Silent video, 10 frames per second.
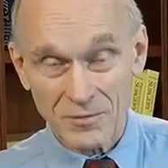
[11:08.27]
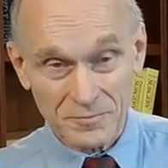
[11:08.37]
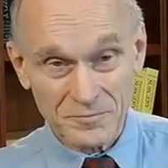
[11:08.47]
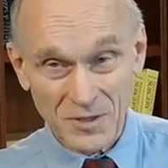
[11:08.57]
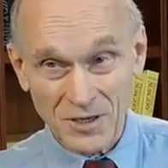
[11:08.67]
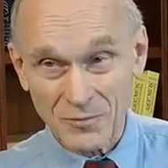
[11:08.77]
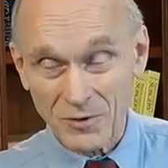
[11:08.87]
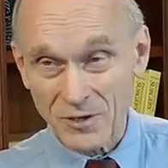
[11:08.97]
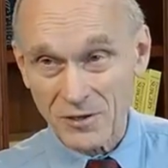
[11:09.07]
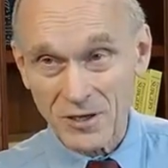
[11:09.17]

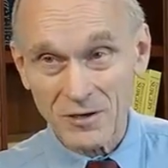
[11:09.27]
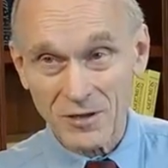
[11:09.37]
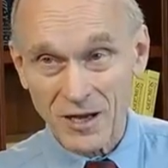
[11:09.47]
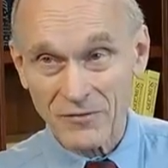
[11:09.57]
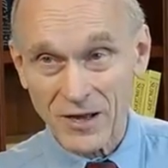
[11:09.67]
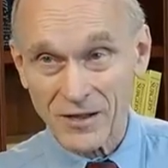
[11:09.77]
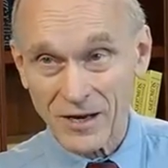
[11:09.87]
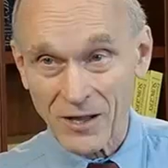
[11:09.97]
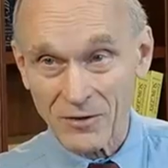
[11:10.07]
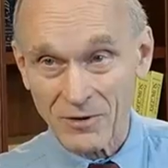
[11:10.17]
number exceeds that of islet
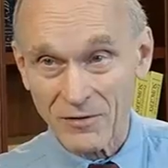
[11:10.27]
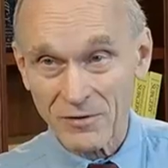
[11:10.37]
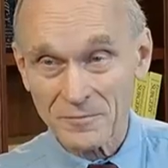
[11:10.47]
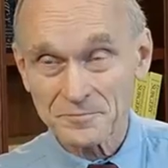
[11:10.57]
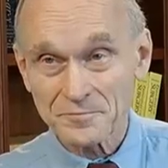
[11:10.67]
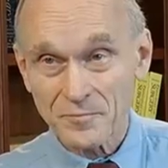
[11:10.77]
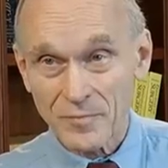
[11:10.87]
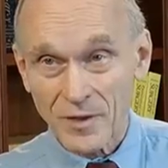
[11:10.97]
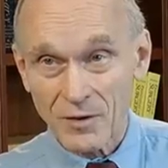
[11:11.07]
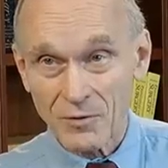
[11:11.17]
allografts.
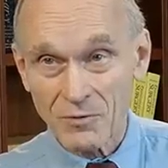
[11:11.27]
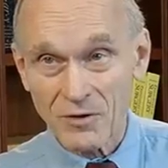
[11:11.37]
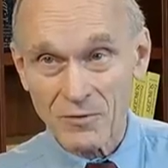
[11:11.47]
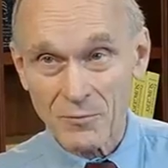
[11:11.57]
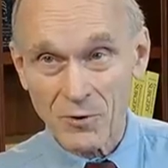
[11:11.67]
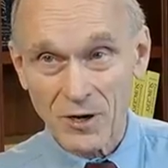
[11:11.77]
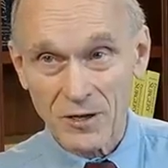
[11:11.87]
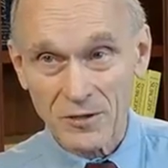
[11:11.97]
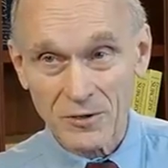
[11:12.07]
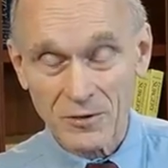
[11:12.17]
We have reported
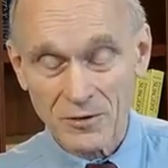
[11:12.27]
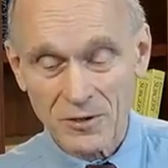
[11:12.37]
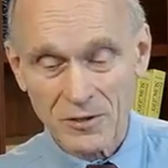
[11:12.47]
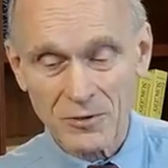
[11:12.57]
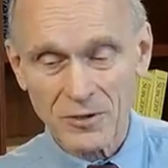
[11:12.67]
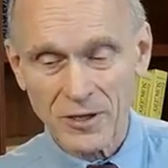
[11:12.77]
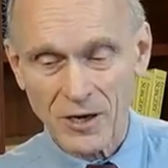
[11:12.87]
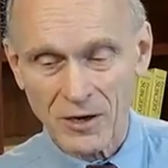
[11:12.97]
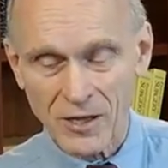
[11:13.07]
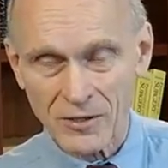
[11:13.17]
serially
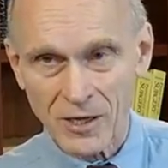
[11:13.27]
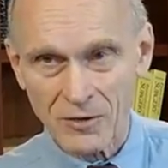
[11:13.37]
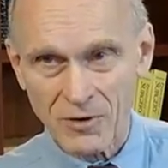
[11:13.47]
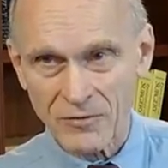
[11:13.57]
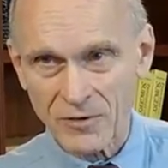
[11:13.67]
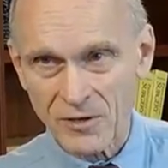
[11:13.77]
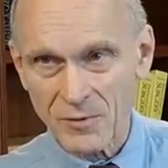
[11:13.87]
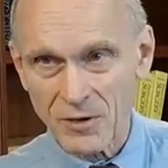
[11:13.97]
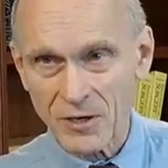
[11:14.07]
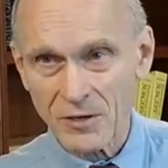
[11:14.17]
on our islet autograft
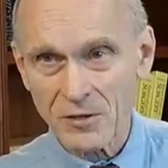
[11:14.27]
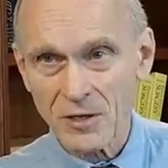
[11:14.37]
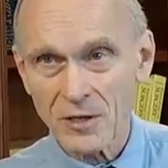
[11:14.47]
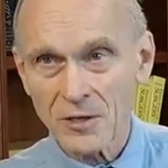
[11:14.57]
experience.